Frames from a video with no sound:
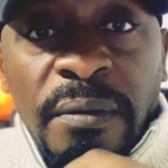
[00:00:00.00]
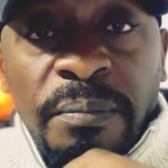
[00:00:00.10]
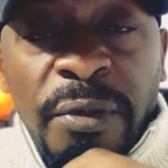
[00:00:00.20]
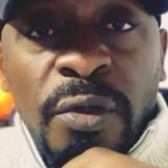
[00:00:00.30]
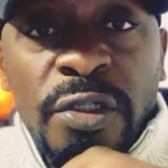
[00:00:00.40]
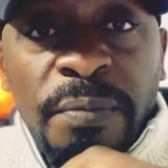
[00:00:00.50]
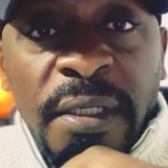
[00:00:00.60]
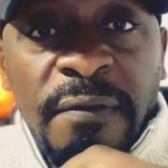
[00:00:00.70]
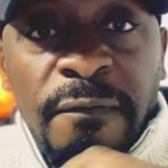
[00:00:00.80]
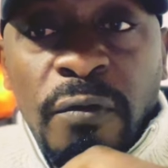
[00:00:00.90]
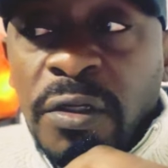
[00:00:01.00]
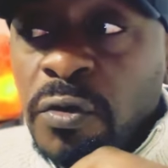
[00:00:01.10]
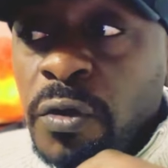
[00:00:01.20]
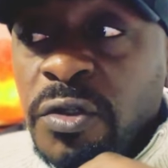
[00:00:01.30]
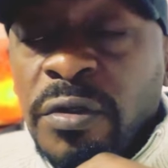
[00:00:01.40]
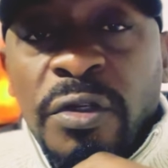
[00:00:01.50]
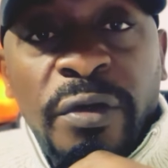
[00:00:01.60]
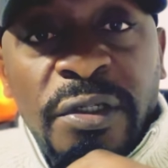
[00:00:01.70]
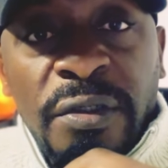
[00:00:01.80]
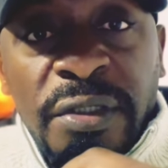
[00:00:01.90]
because you believe when you go into a new
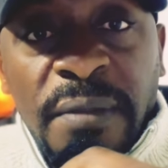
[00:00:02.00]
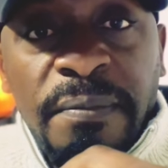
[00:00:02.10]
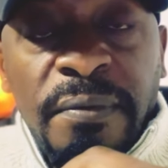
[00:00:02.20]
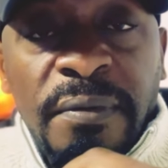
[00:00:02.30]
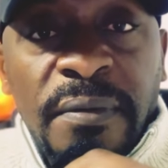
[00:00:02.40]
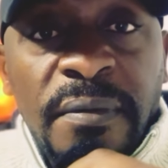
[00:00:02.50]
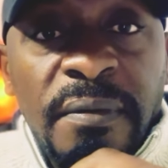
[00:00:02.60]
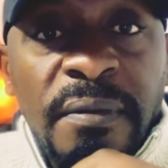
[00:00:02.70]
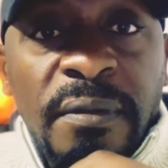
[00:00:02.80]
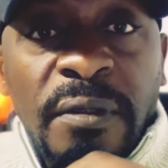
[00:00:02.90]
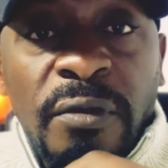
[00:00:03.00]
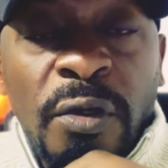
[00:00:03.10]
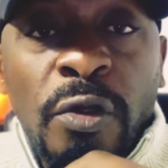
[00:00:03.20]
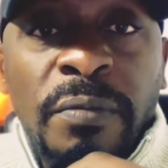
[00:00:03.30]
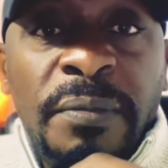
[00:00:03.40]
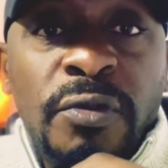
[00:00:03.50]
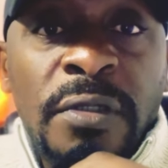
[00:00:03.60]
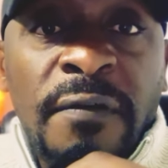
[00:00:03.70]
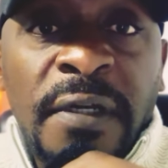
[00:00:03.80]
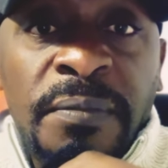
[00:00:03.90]
relationship, you're going to be able to
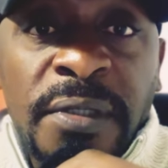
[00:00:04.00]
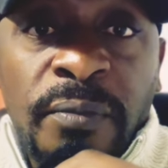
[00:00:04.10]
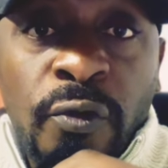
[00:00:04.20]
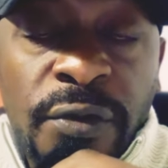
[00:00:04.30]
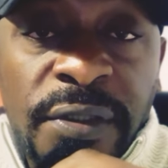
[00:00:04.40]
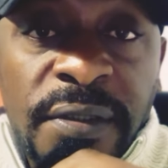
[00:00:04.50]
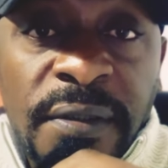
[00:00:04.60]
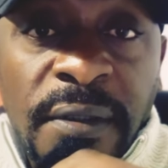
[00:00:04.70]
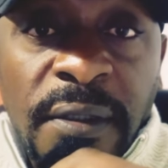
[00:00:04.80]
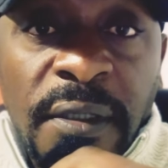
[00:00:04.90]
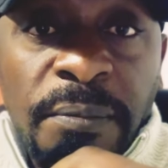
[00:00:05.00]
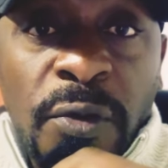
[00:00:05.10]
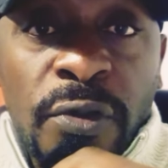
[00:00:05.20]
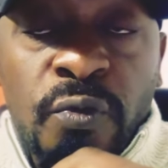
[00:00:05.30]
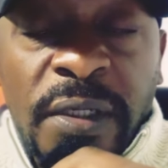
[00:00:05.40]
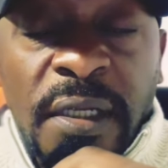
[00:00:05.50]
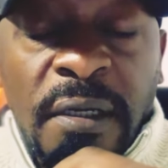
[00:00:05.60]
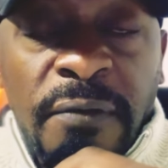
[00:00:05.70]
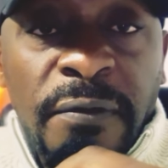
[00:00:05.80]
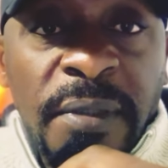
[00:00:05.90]
cover up some wounds. Because what I
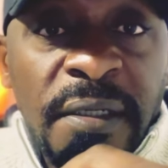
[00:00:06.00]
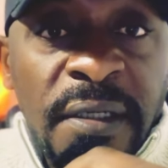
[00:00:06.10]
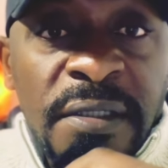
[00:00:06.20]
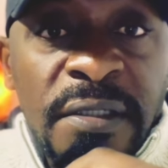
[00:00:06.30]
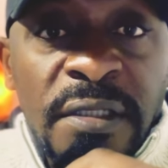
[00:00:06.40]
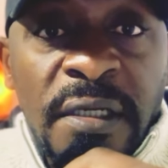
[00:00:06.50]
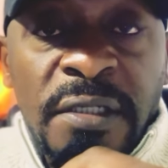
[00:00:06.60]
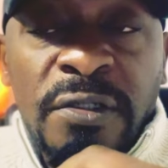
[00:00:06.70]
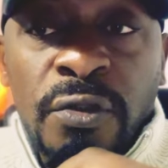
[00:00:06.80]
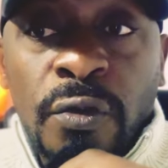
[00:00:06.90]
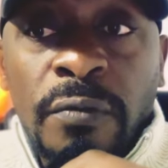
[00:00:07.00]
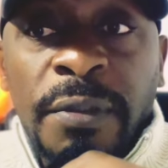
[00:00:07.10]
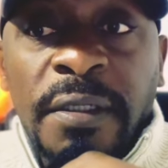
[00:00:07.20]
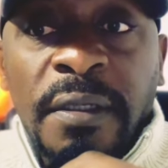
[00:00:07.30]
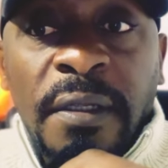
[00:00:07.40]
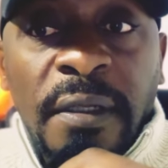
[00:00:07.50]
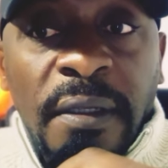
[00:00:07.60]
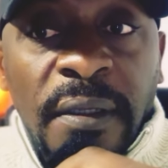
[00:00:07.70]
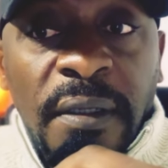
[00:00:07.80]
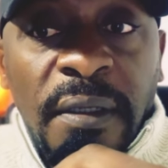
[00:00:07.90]
heard from that narcissist, the narcissist told me,
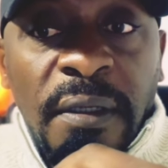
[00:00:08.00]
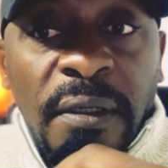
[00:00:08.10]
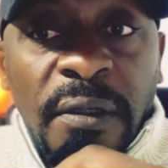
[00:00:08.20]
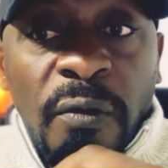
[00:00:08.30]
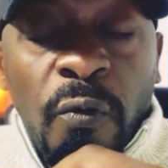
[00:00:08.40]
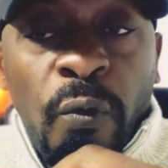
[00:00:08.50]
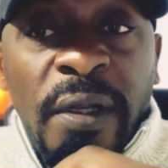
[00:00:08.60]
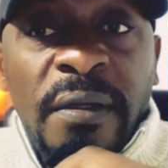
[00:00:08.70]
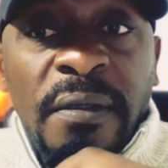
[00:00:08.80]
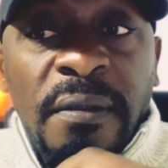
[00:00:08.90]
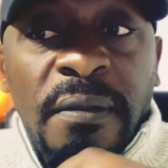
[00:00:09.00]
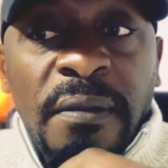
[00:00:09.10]
when